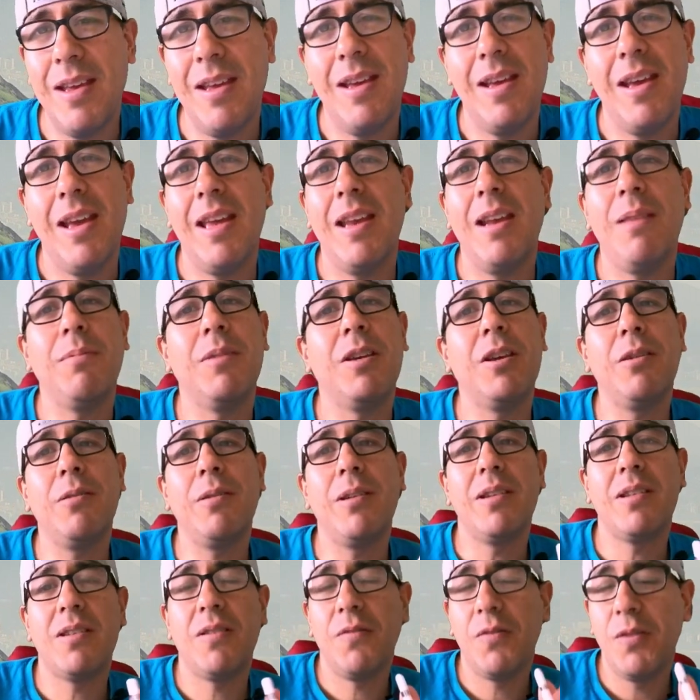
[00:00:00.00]
And I'm
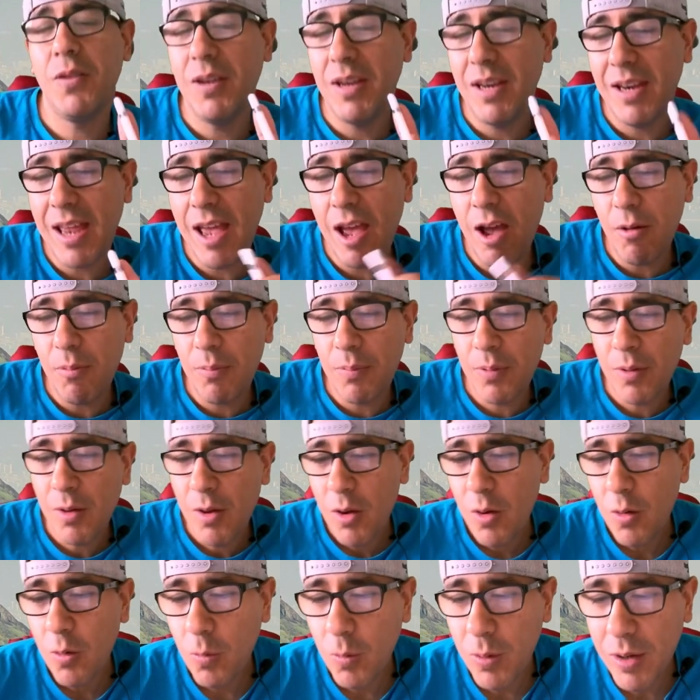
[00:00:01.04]
curious, if you need help
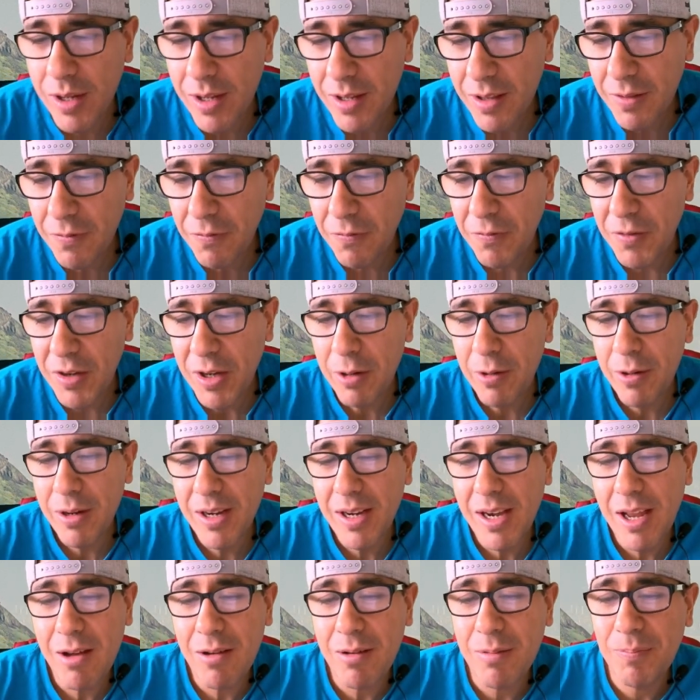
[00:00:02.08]
with figuring
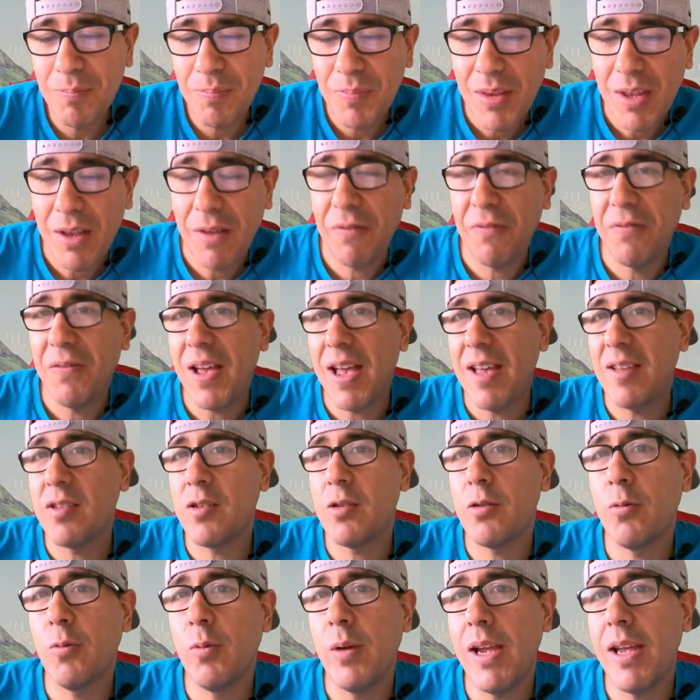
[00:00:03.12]
out a
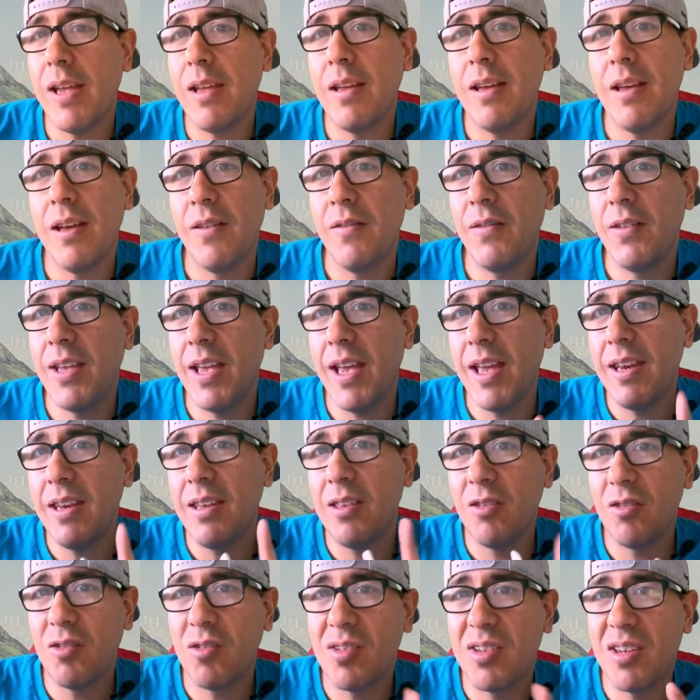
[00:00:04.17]
faster way of getting
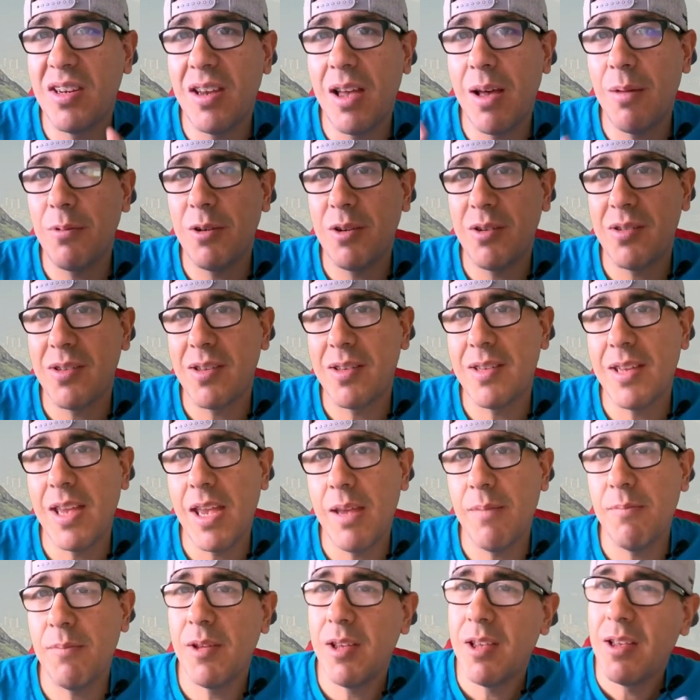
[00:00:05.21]
those denominators the
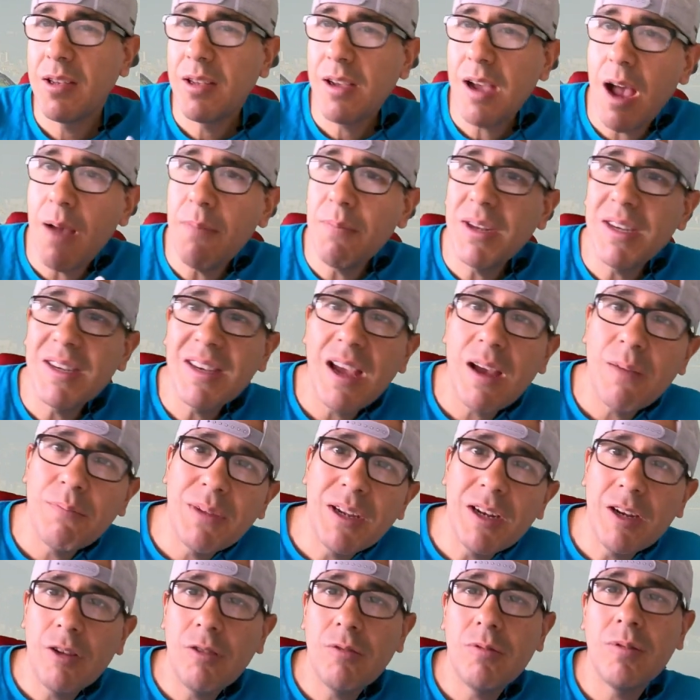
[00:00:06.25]
same, comment down
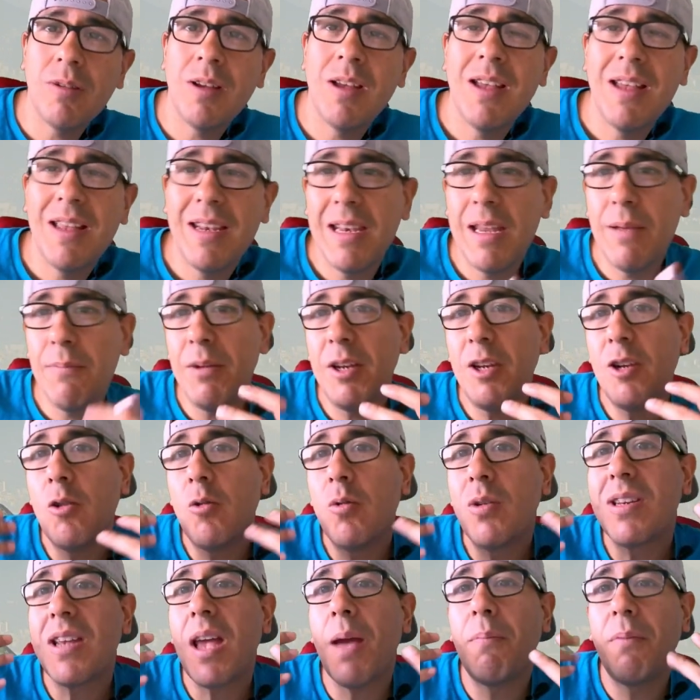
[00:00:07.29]
below. Let me know
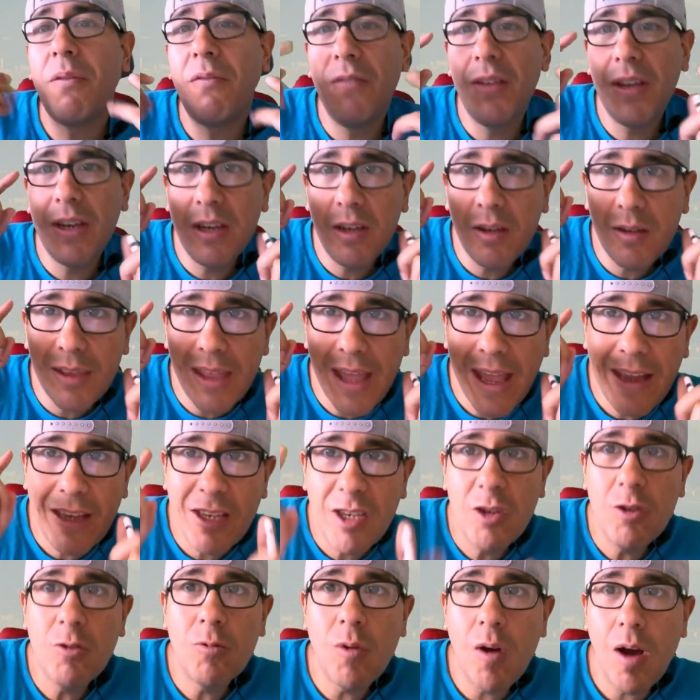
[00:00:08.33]
what type of video that
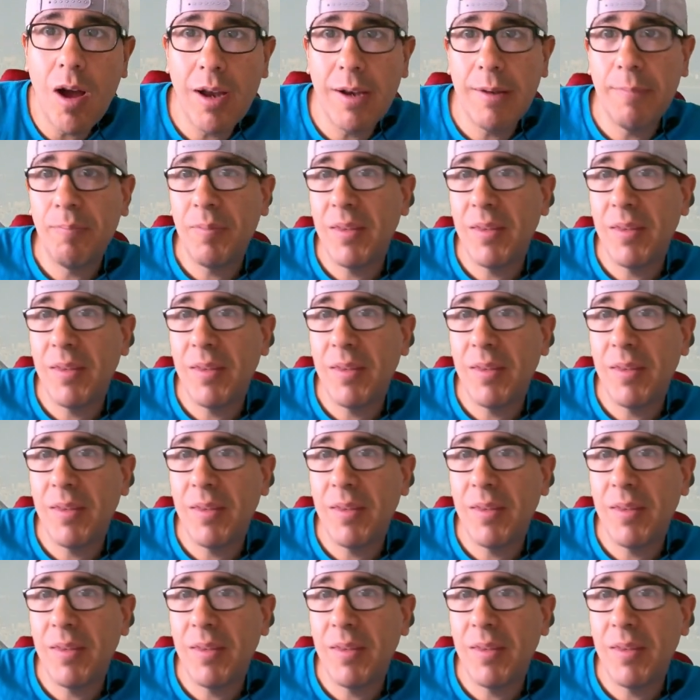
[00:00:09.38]
you want.